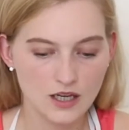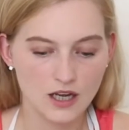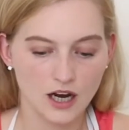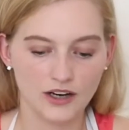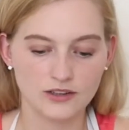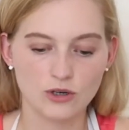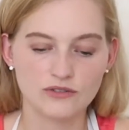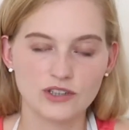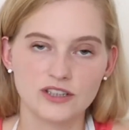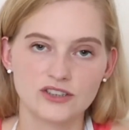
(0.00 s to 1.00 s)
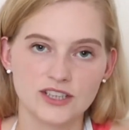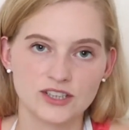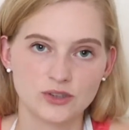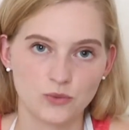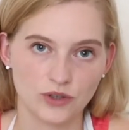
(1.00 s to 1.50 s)
All right, the overall energy is
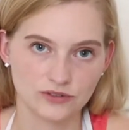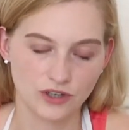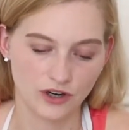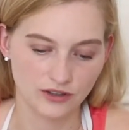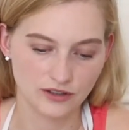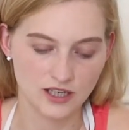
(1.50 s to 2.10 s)
the World card.